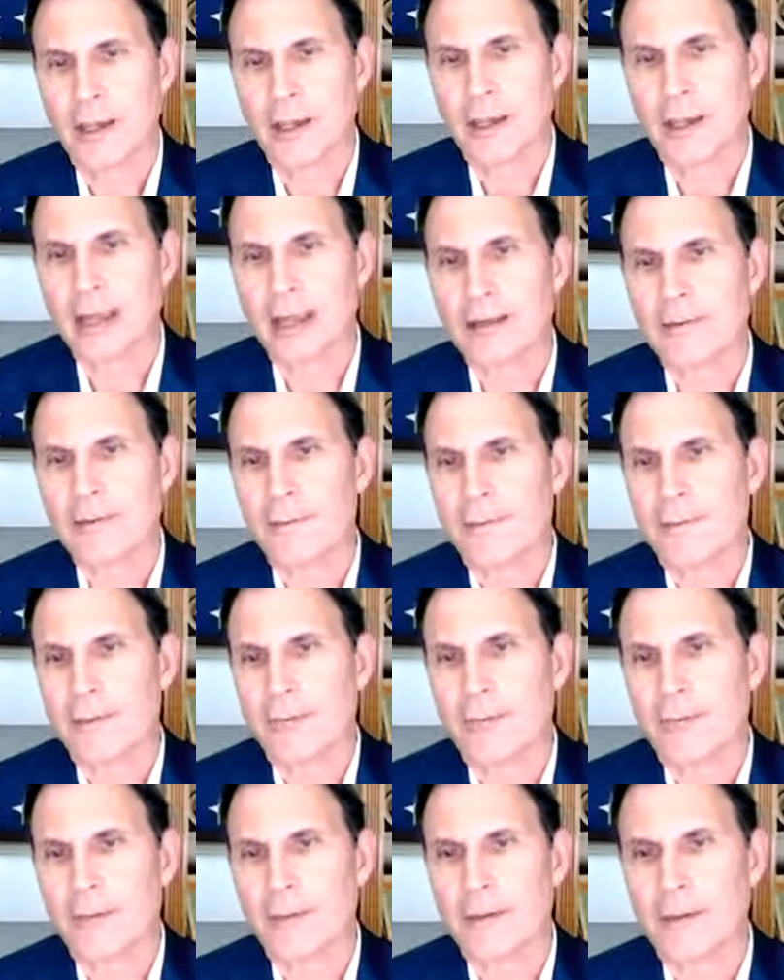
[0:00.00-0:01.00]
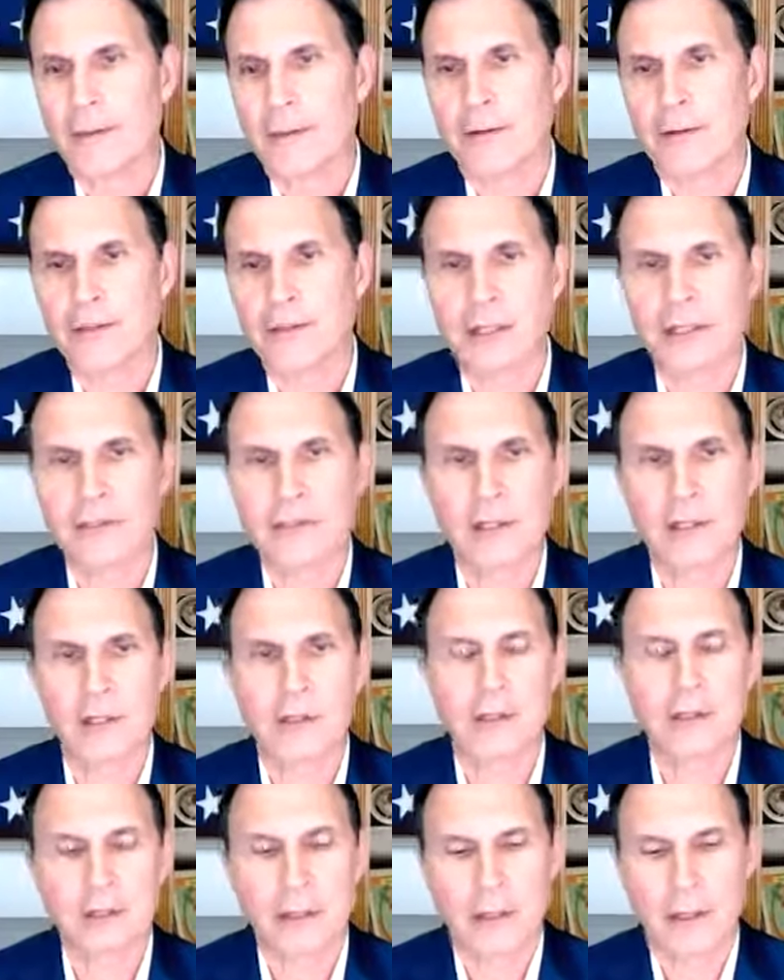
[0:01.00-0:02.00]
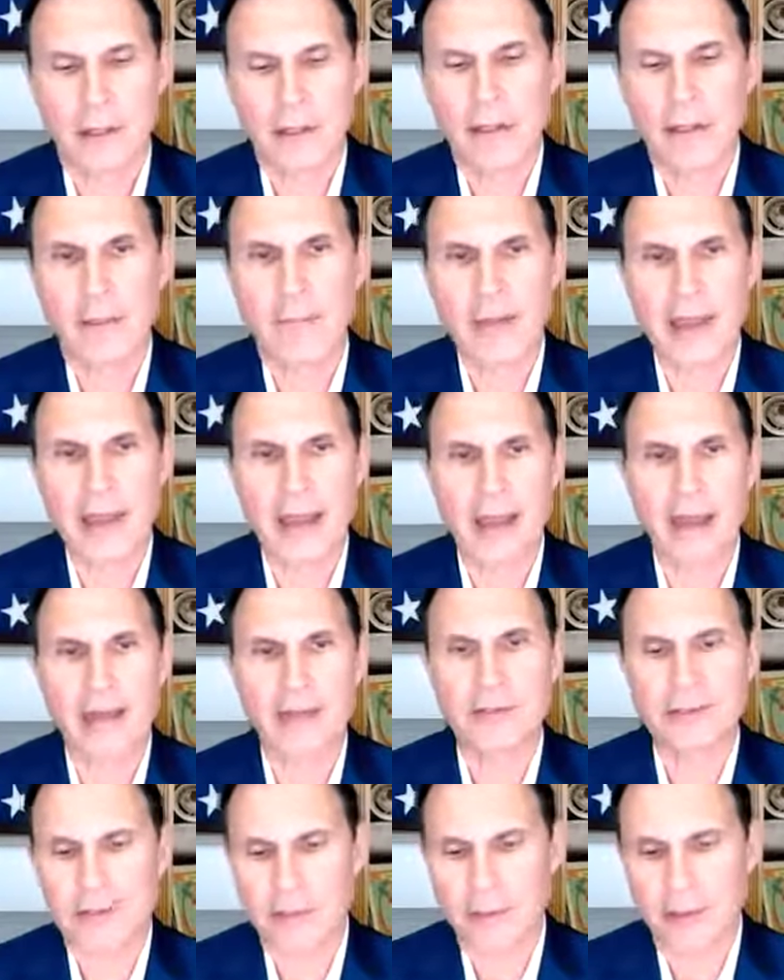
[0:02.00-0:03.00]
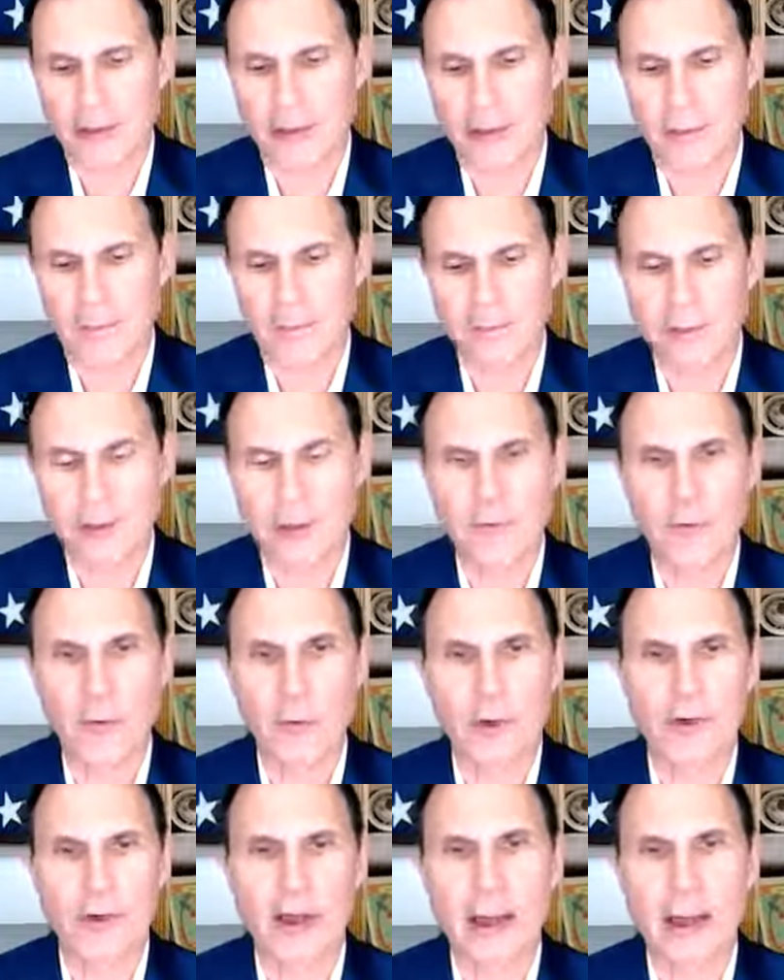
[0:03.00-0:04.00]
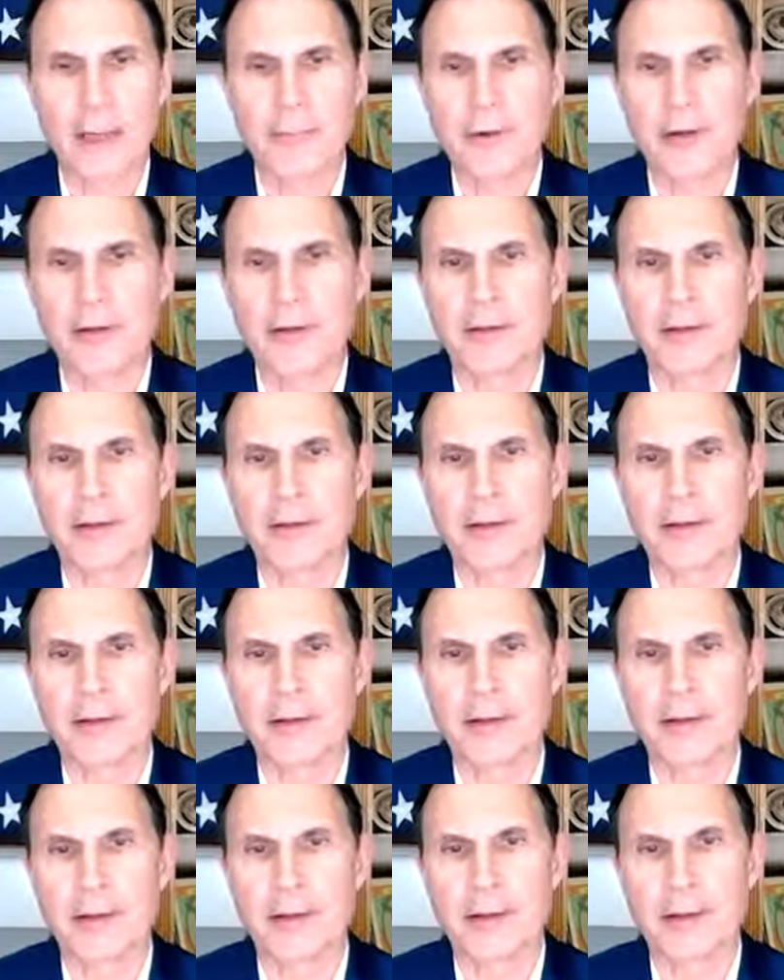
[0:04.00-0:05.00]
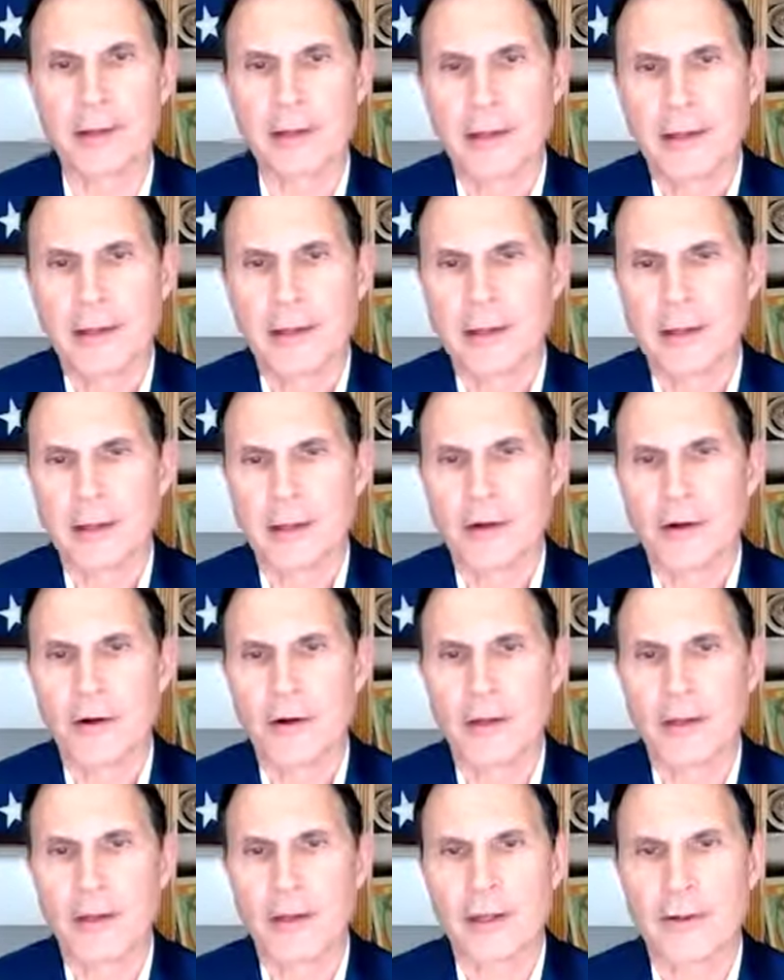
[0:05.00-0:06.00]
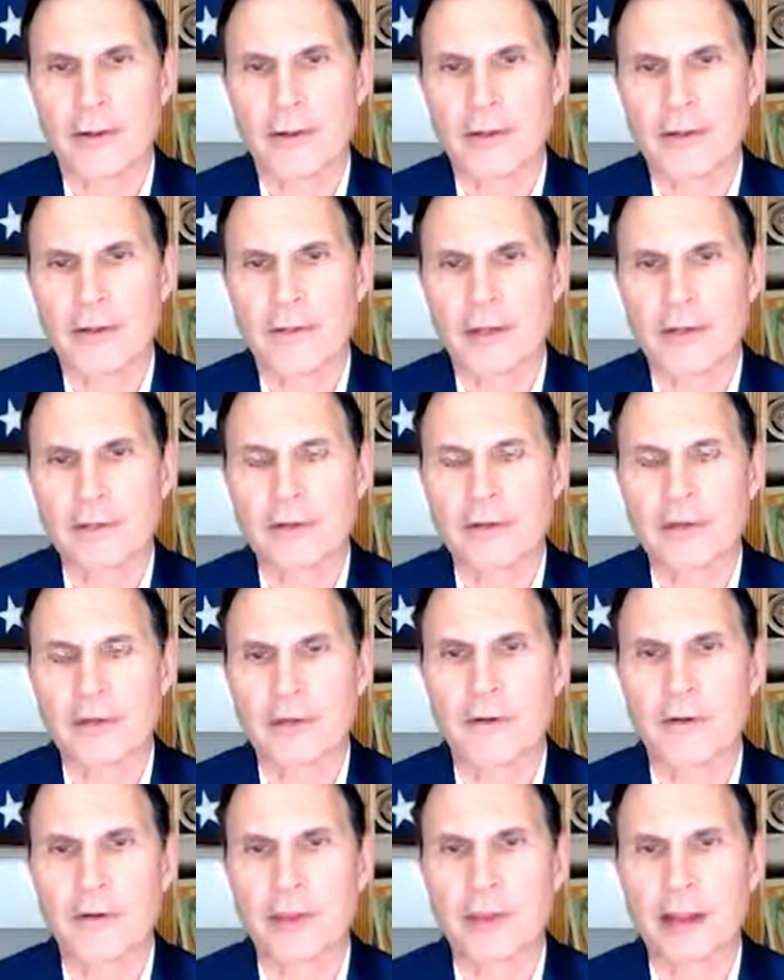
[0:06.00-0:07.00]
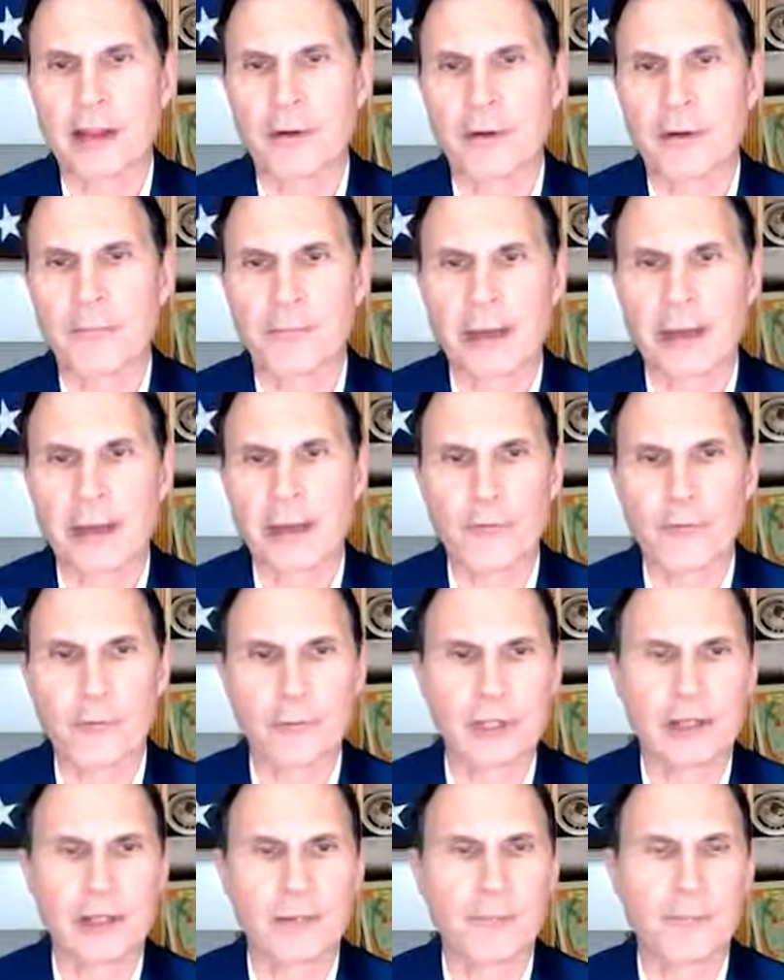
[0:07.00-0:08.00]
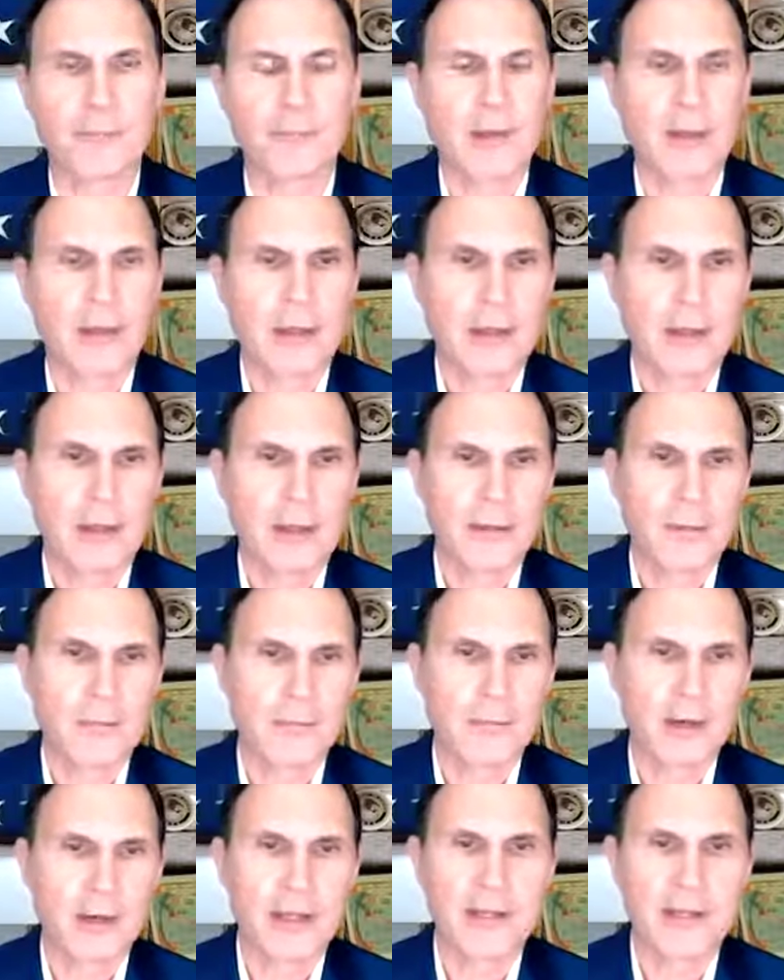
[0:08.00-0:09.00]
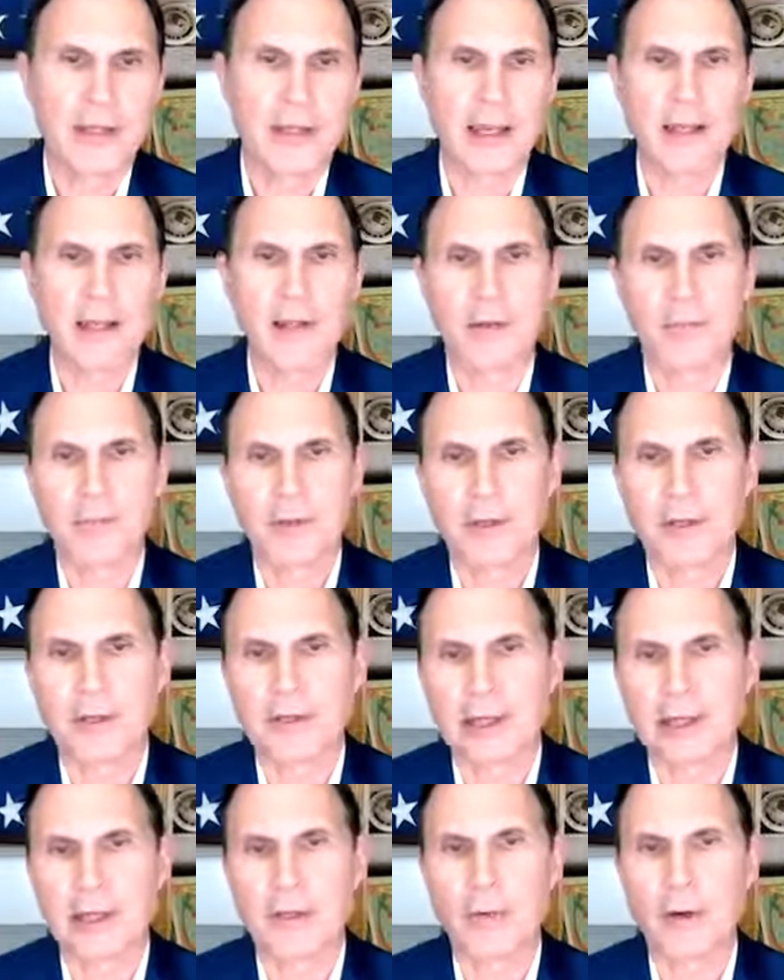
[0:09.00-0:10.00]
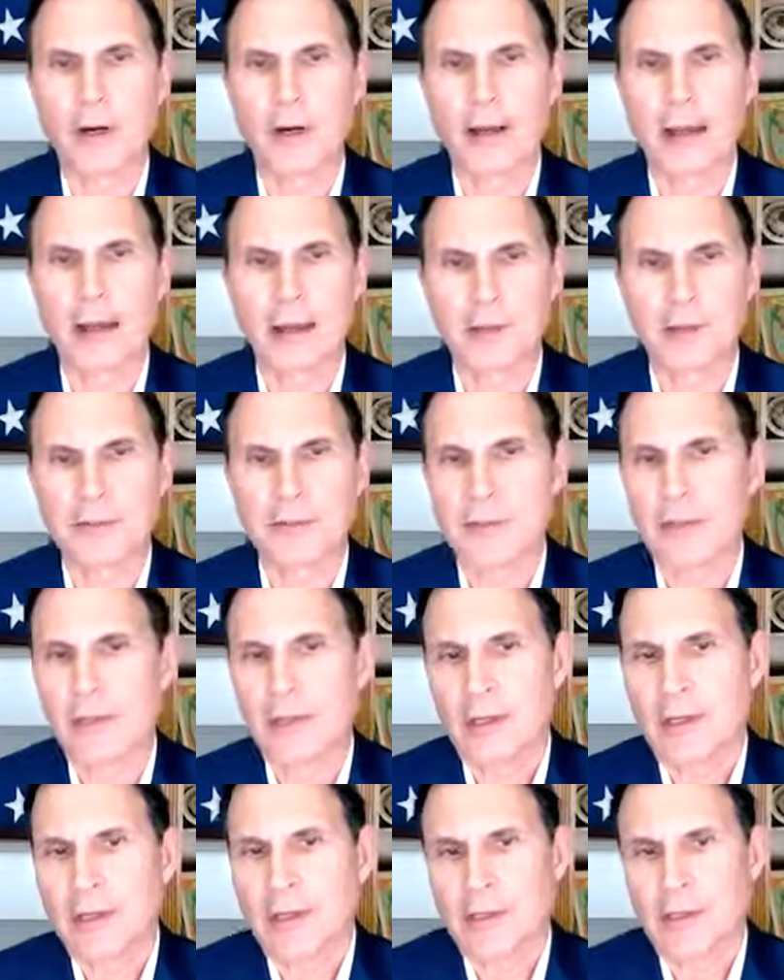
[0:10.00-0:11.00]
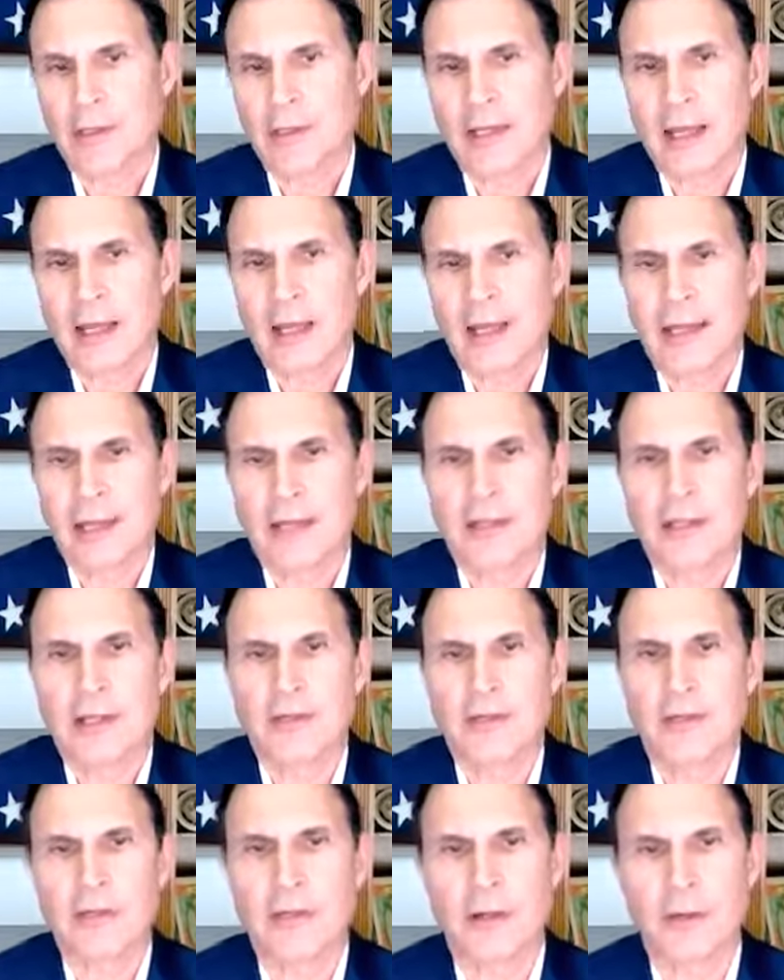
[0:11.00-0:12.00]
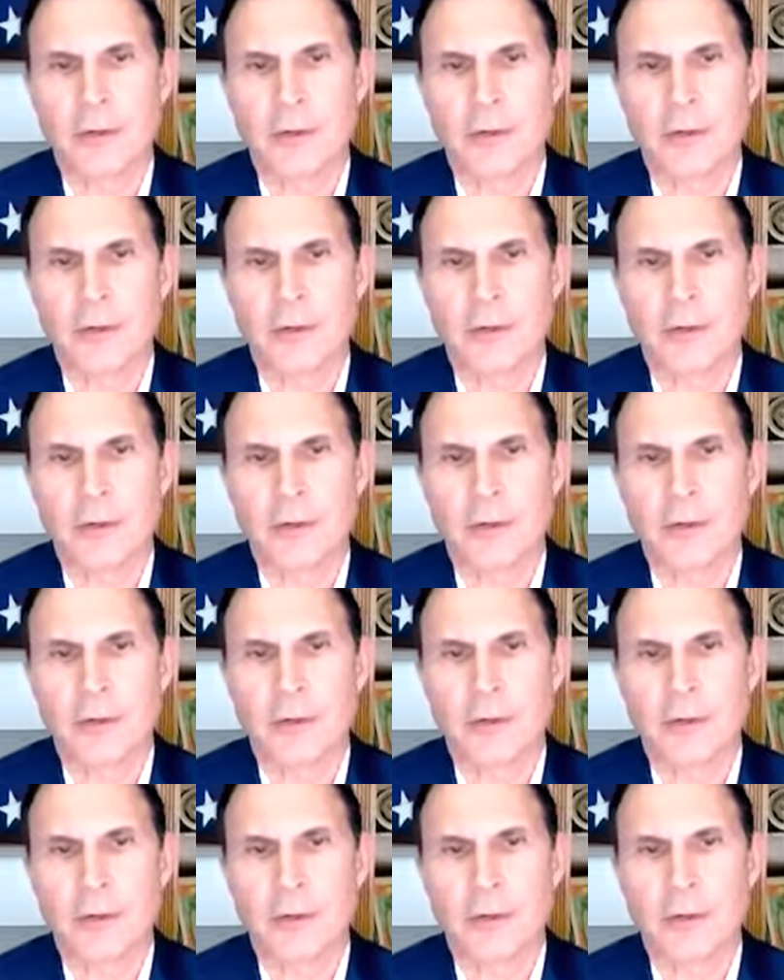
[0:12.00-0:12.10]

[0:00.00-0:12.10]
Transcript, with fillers: And you know, Jason, in the past, um, if you wanted to operate on the data across, you know, across these different cloud platforms, you had to bring it together, build a data warehouse. Today, that's not so.